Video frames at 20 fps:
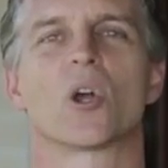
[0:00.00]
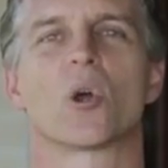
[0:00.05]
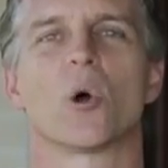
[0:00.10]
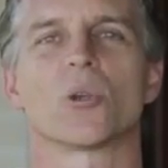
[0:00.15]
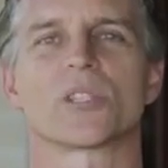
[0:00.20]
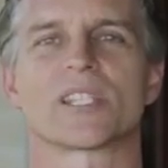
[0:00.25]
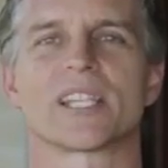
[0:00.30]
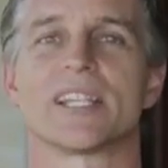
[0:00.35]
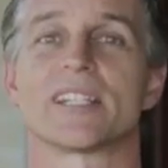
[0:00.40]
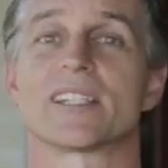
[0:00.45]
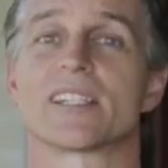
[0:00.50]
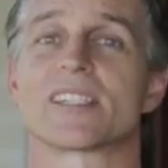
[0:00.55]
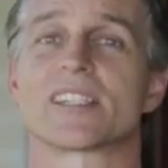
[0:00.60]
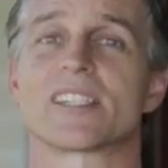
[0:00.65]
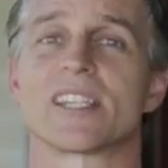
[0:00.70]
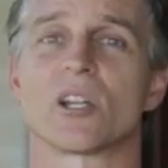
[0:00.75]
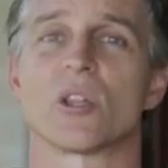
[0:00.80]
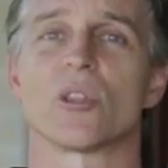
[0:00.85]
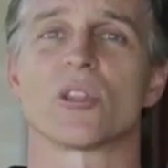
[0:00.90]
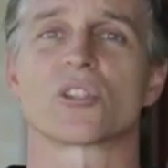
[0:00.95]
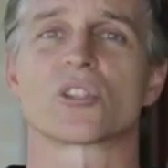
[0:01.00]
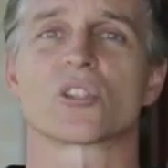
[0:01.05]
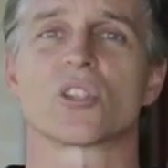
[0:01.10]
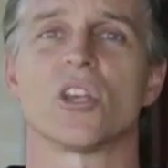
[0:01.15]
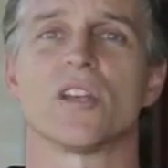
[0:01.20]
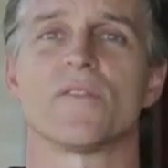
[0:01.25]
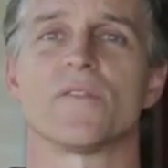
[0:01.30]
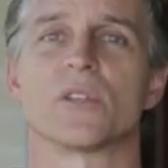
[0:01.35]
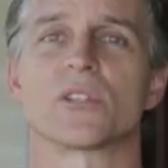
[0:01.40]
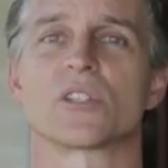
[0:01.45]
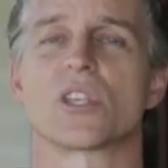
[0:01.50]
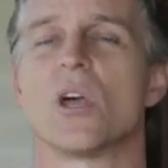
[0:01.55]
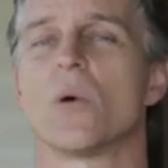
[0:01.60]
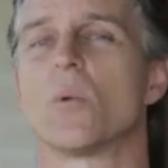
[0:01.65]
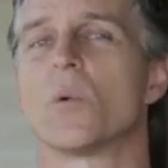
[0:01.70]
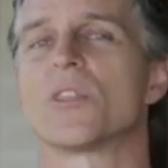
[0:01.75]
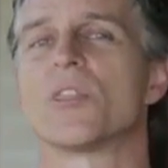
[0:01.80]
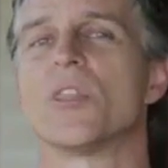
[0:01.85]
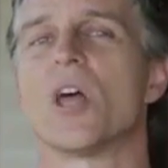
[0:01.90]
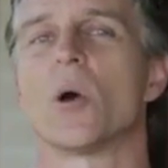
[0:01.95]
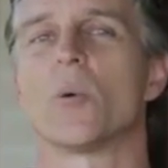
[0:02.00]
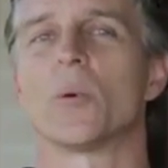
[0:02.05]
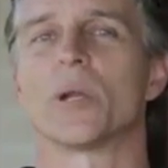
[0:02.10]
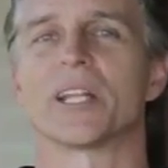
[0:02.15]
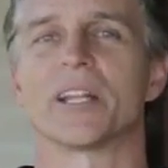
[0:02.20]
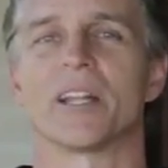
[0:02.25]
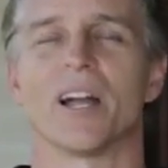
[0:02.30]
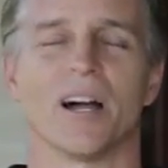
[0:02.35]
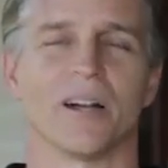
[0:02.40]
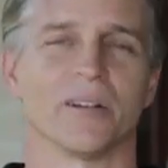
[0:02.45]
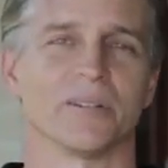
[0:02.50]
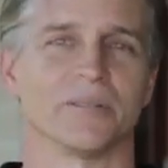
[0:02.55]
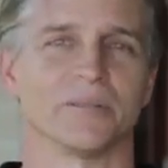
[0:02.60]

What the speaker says: causing it to sit on the surface with nowhere to go.